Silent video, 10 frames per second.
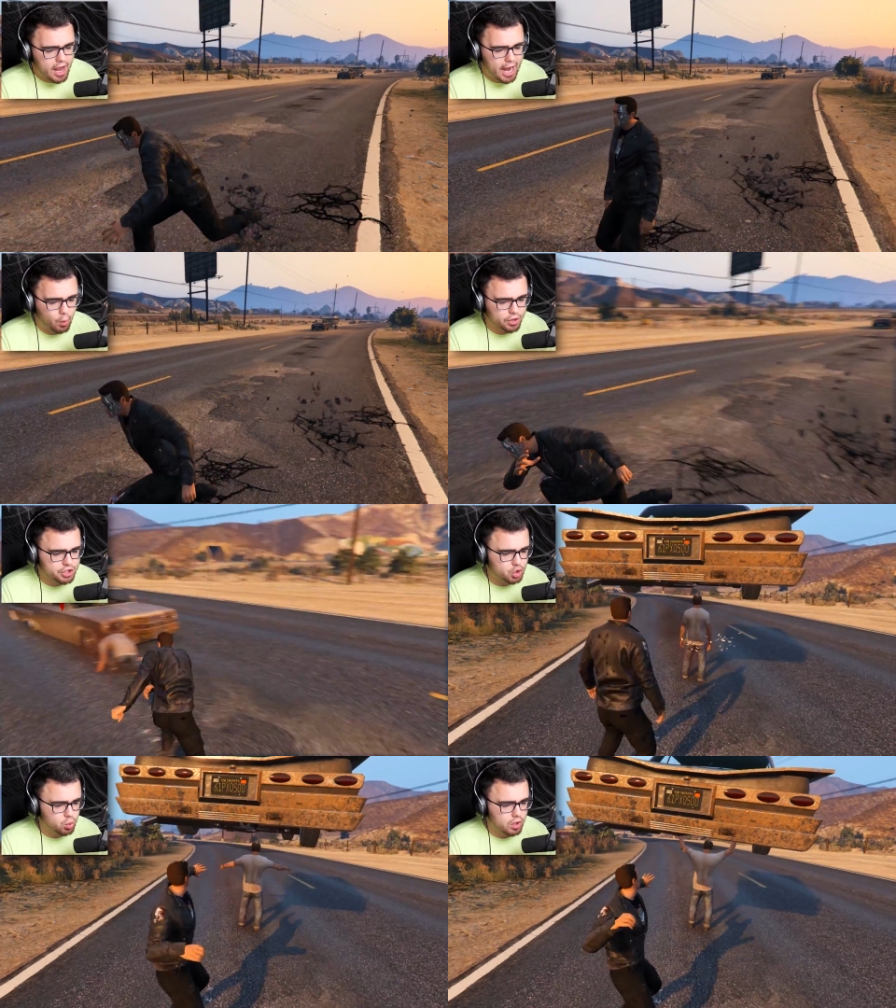How are
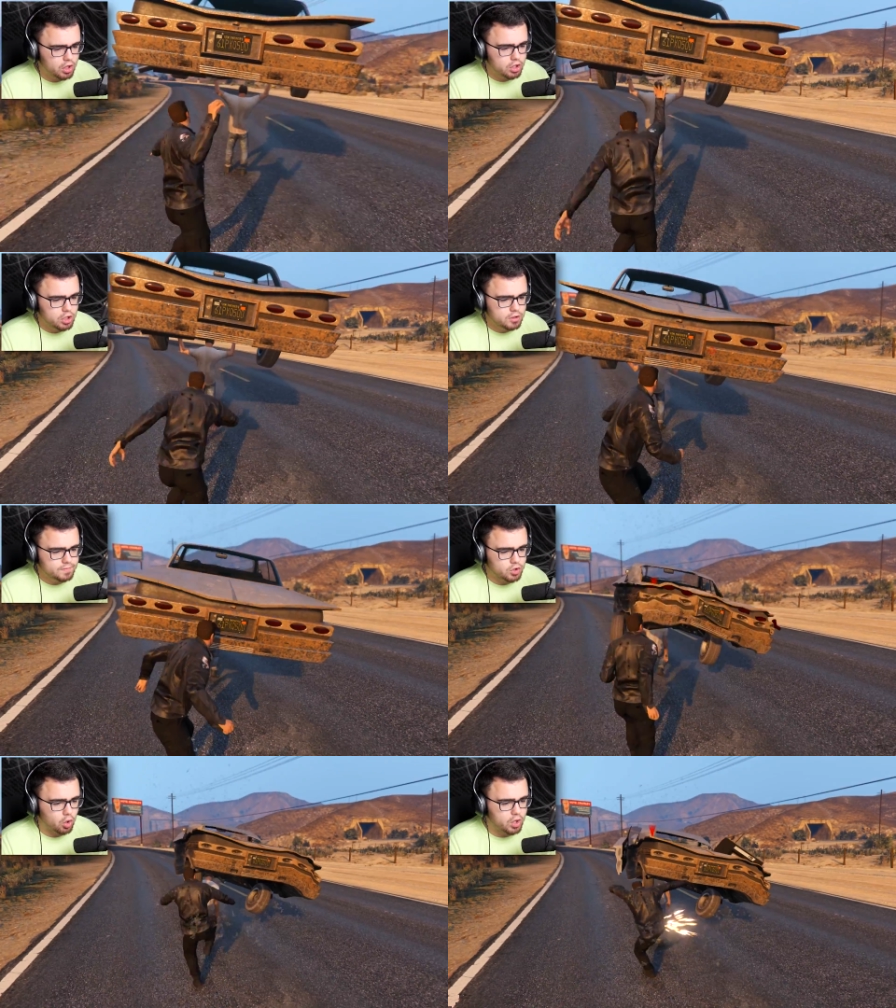you?
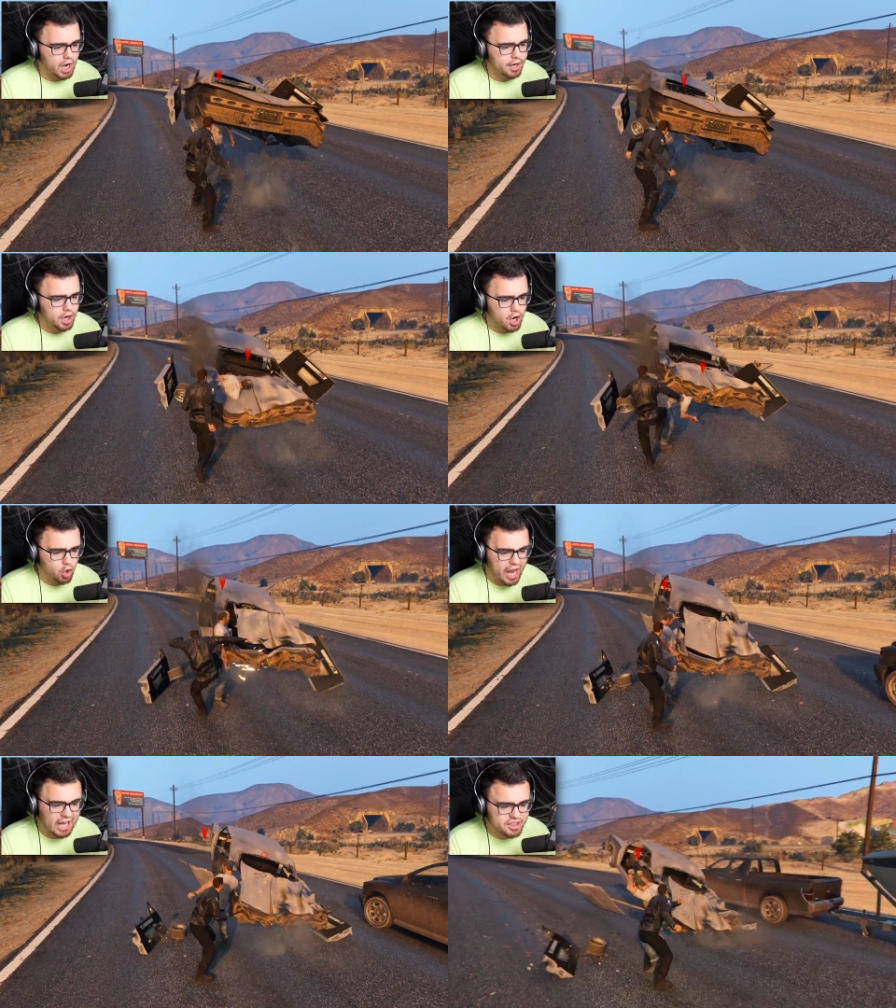Oh god. Oh
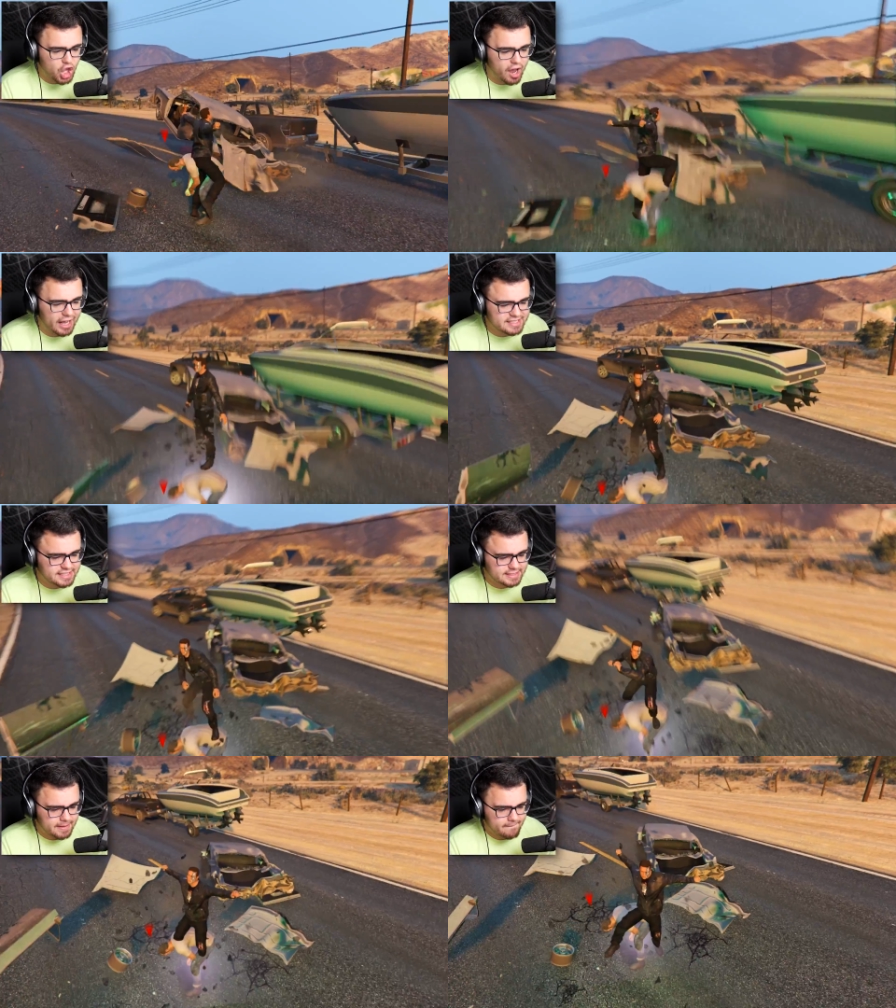god. I thought I,
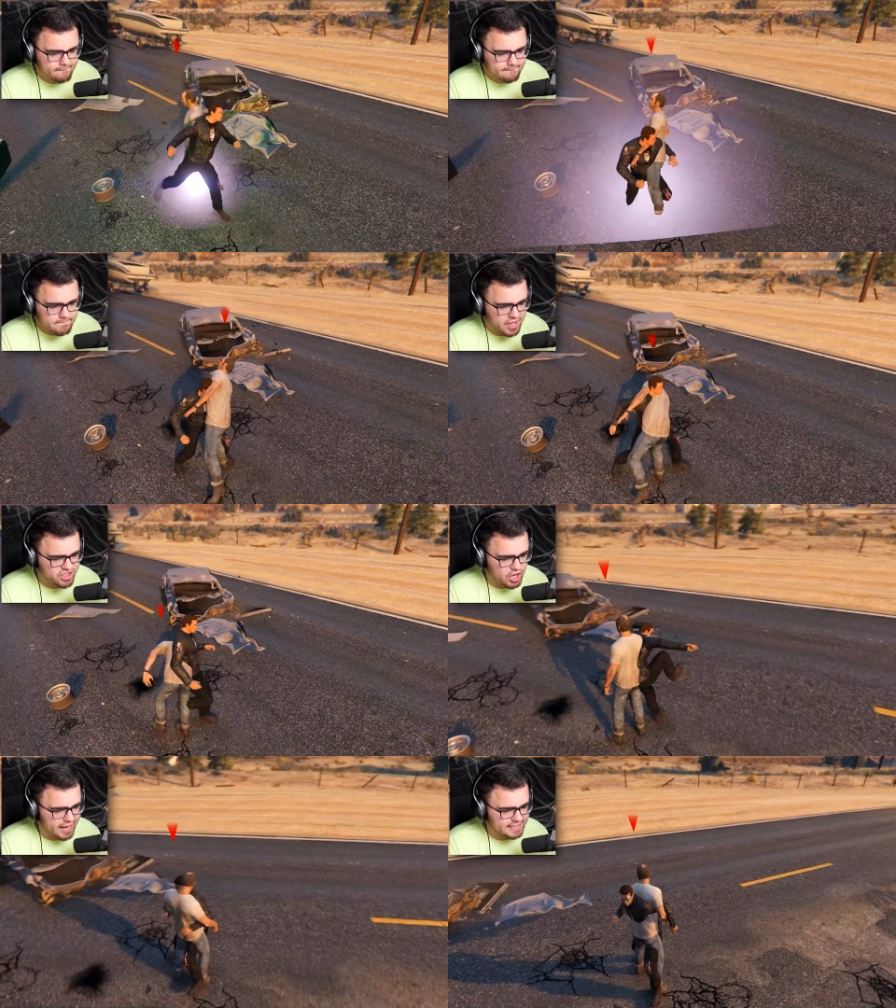I
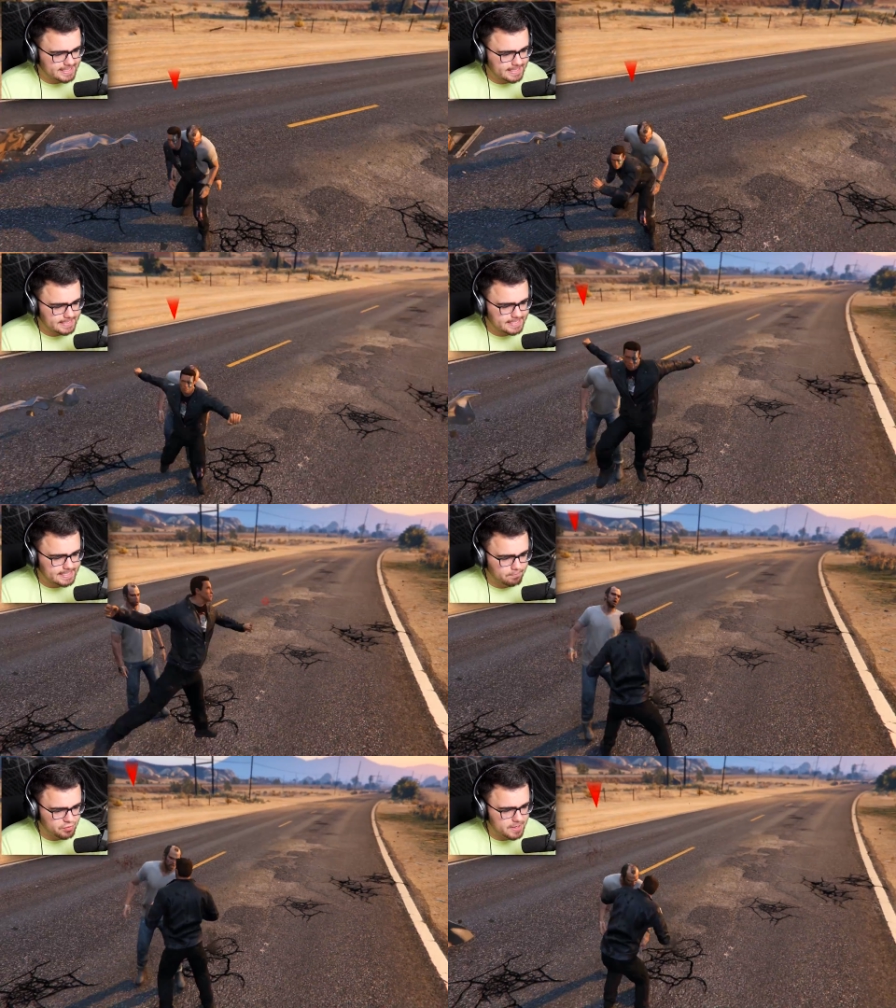thought I seen
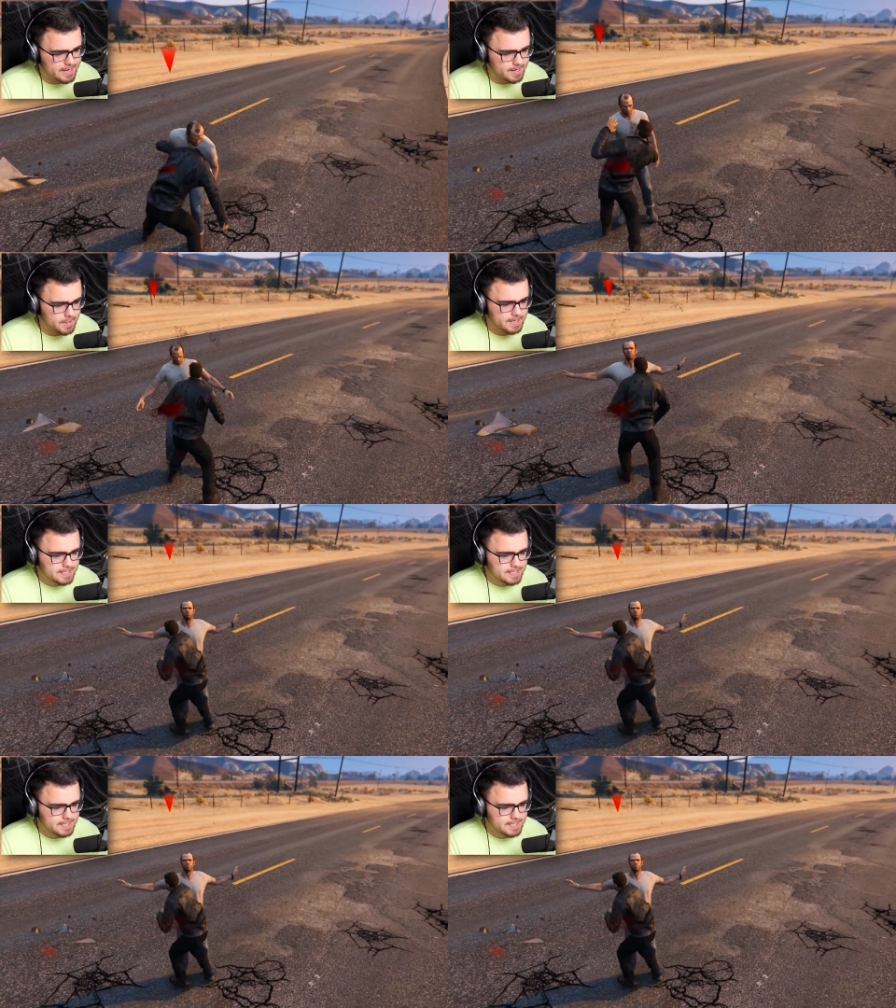something here.